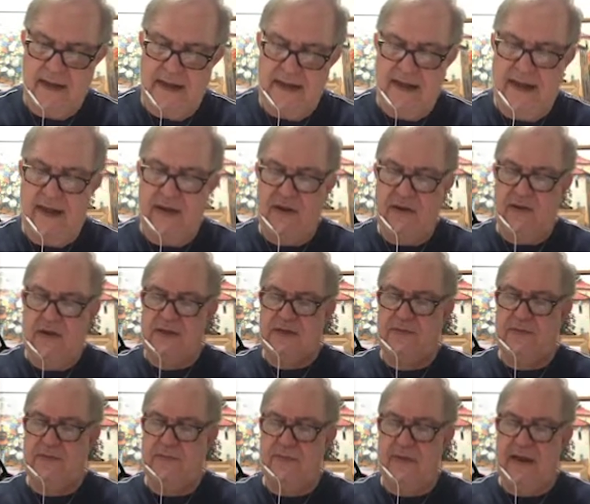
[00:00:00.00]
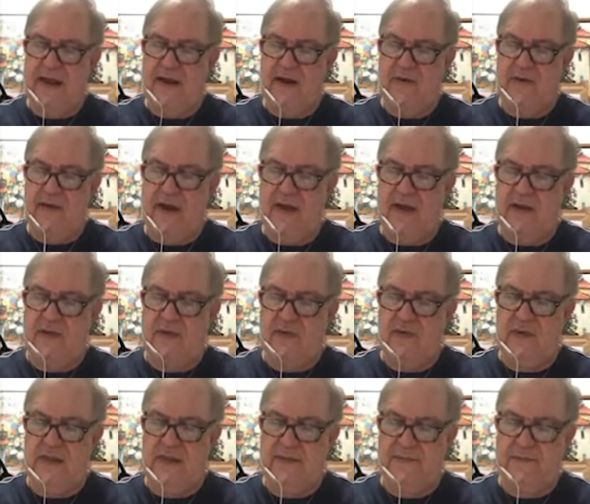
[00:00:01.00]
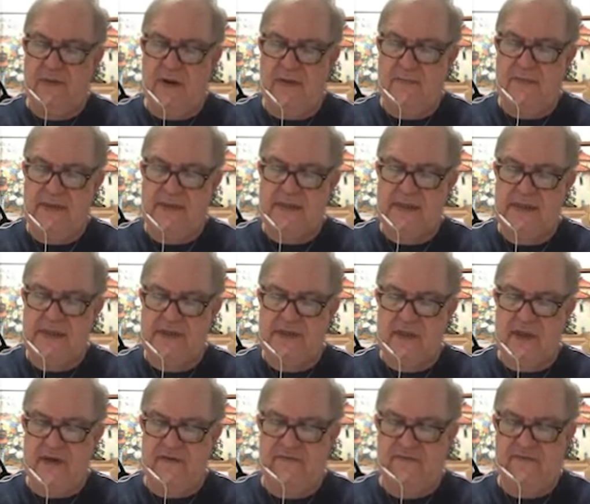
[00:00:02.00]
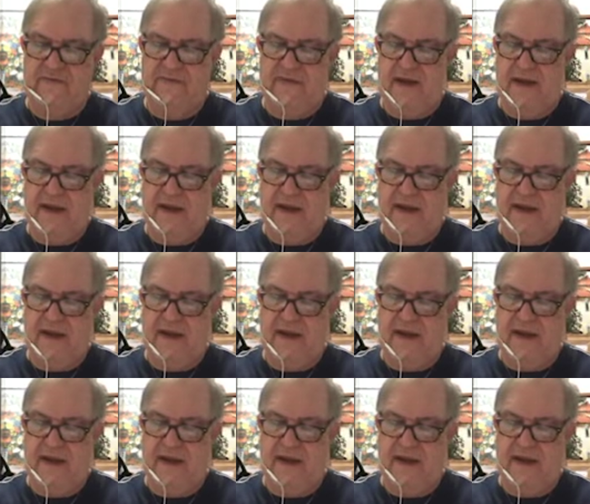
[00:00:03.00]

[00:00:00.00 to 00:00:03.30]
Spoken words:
Now I'm going to play around with the properties of,